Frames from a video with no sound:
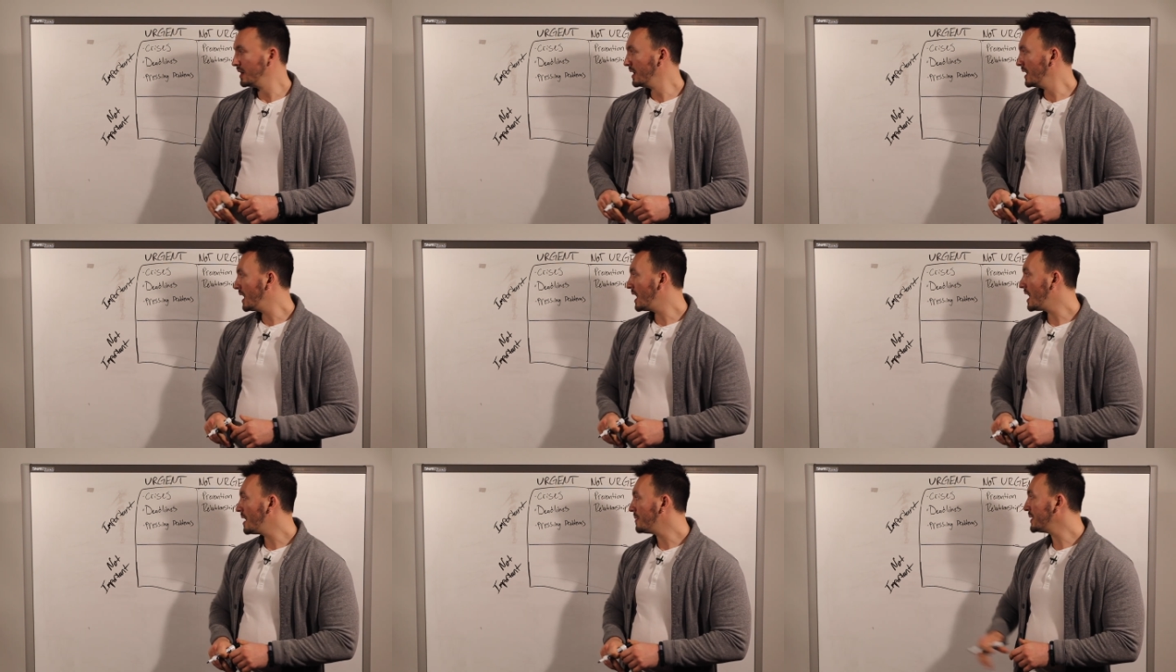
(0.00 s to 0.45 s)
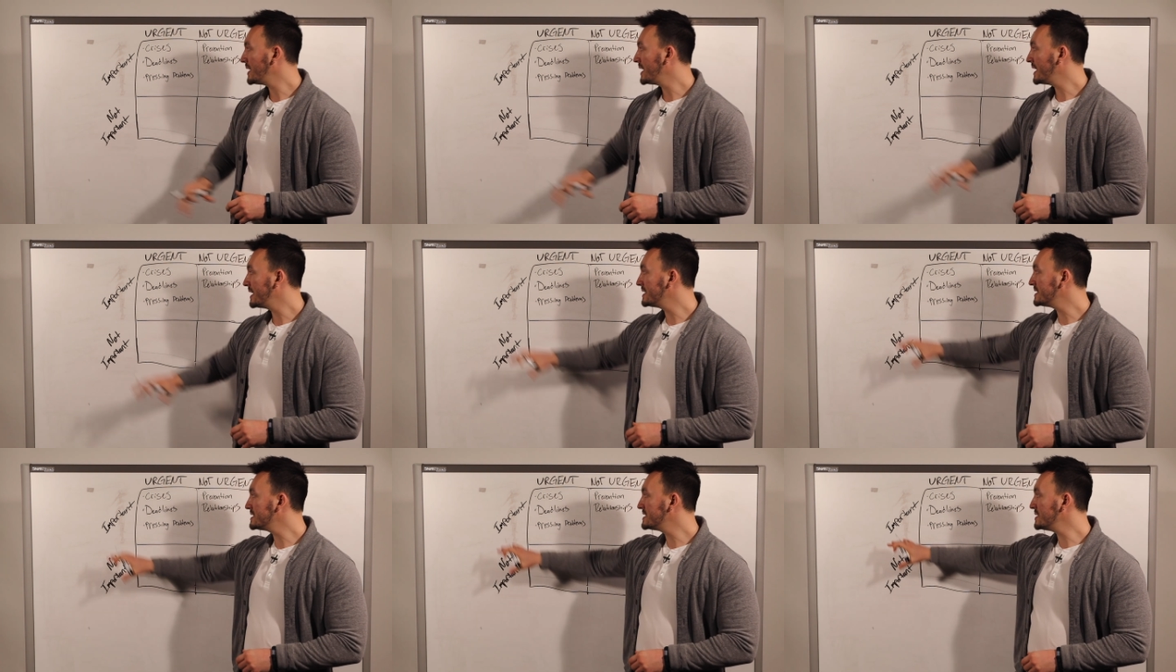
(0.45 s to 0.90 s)
But
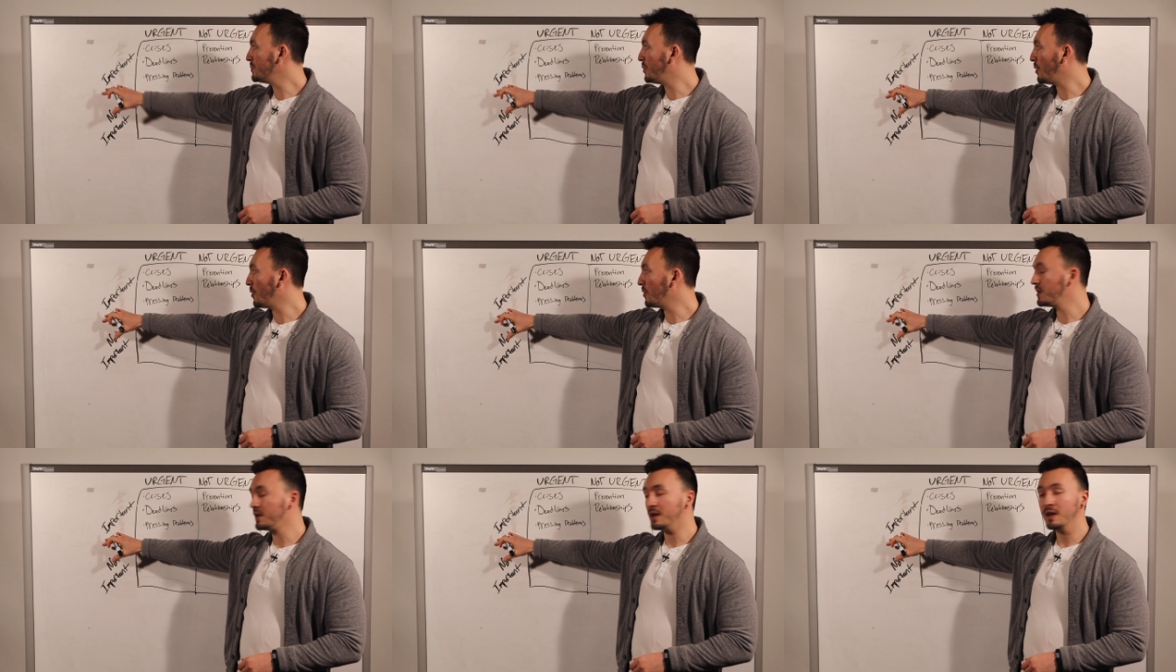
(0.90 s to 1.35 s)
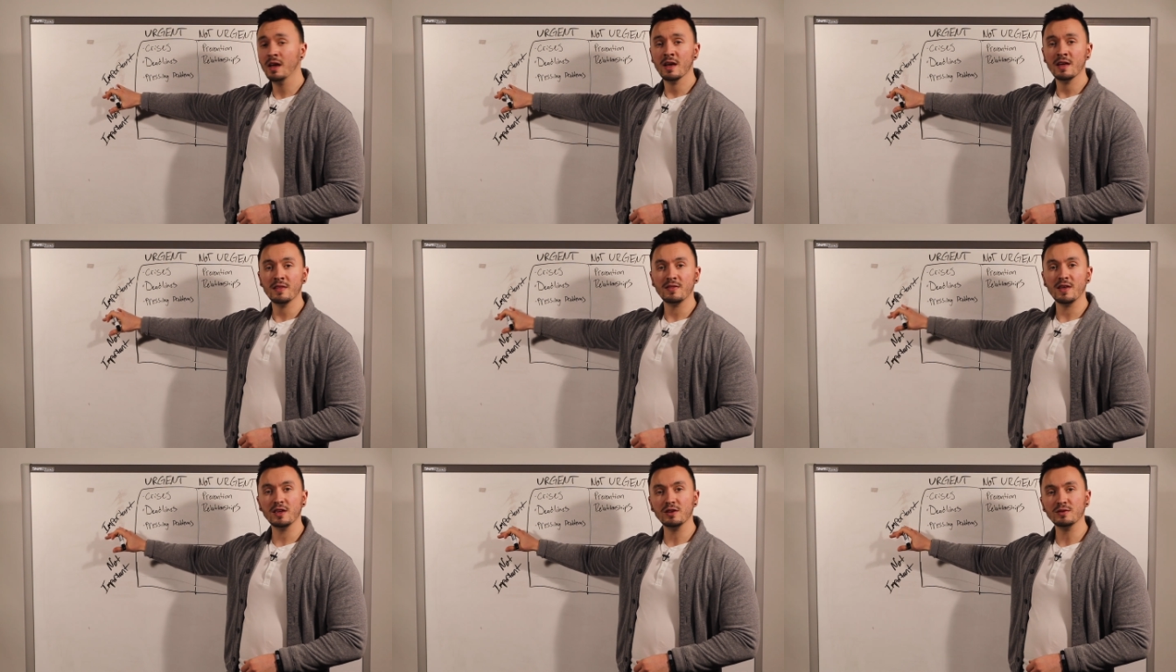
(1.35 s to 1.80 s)
it is important
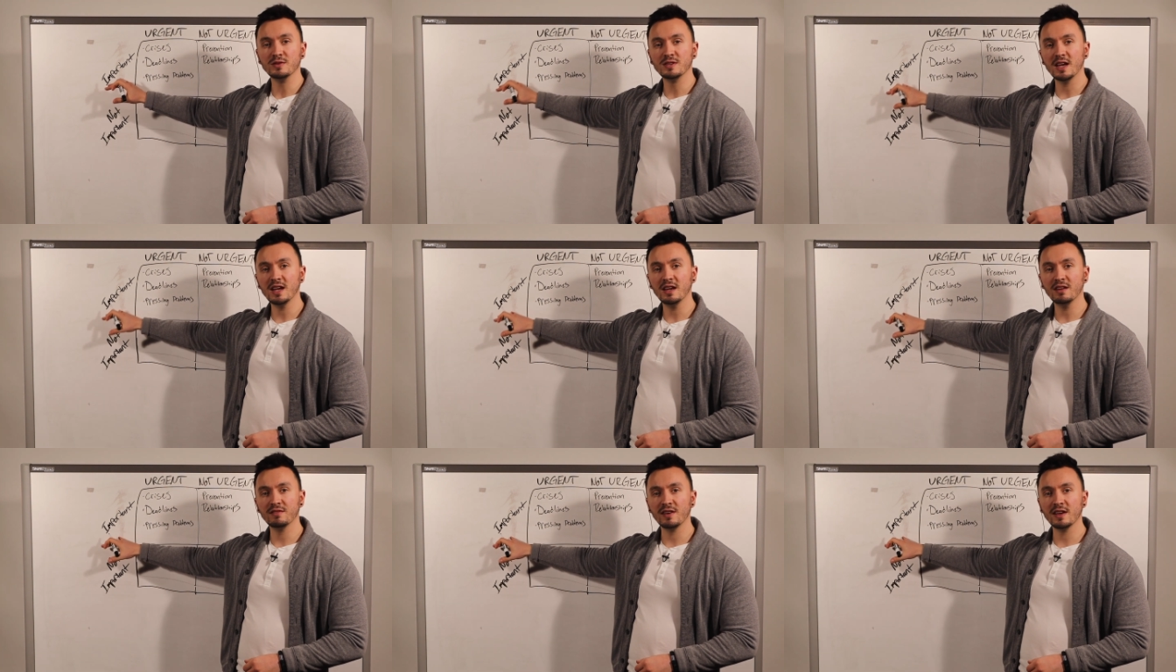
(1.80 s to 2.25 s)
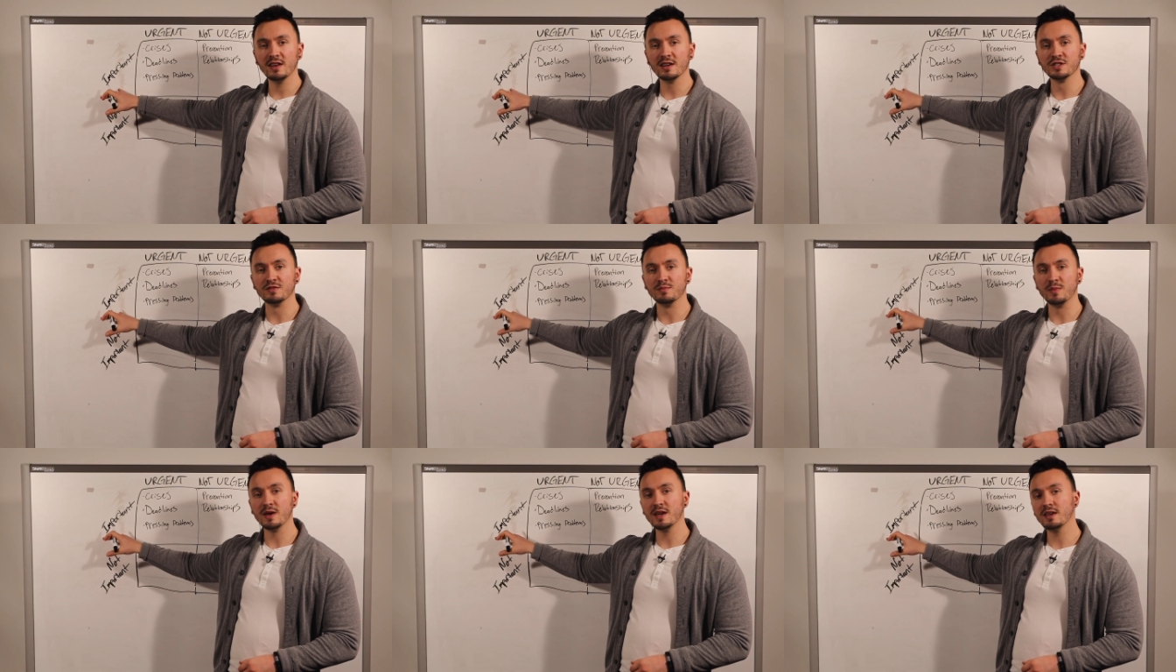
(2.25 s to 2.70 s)
that you take
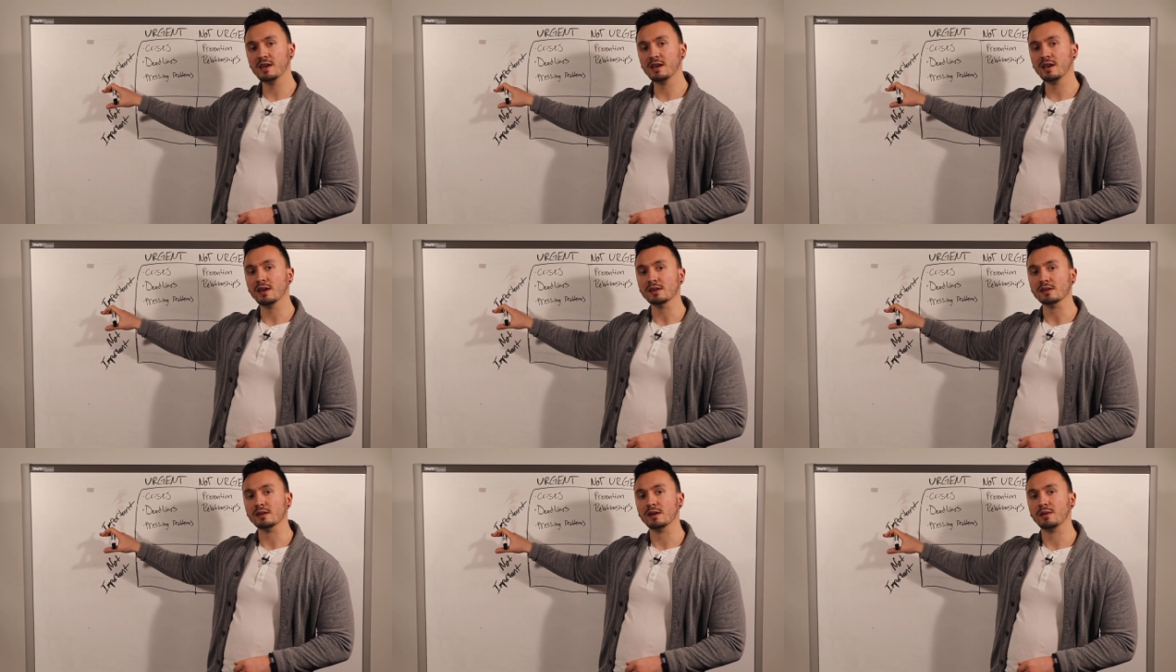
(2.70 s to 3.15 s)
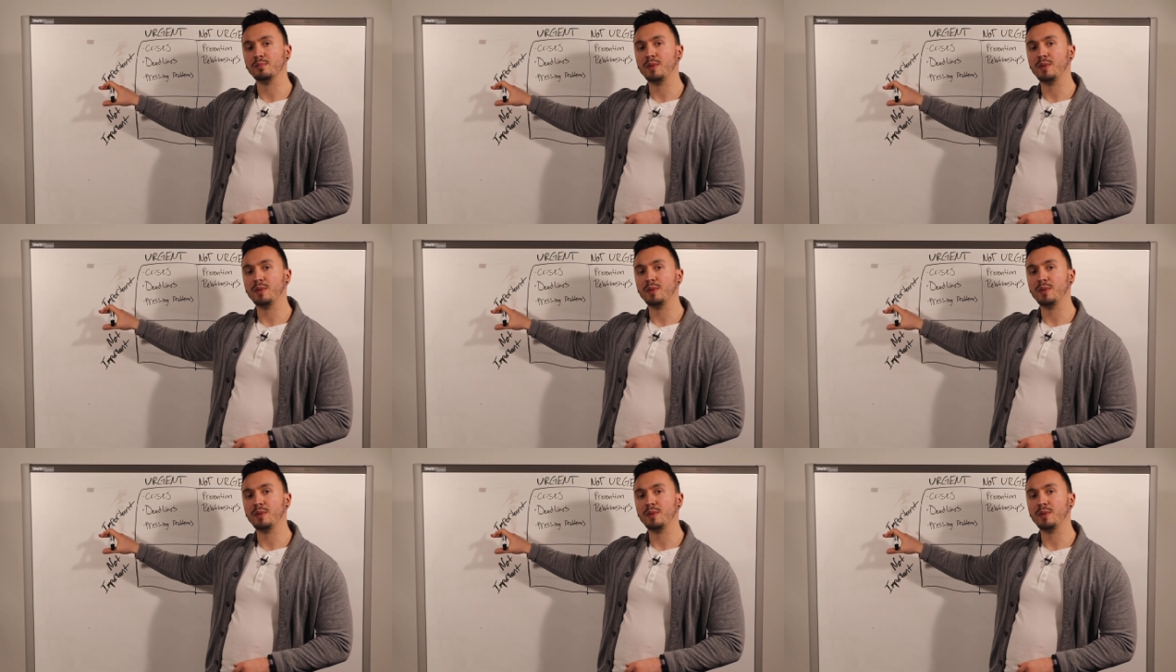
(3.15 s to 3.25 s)
advantage of making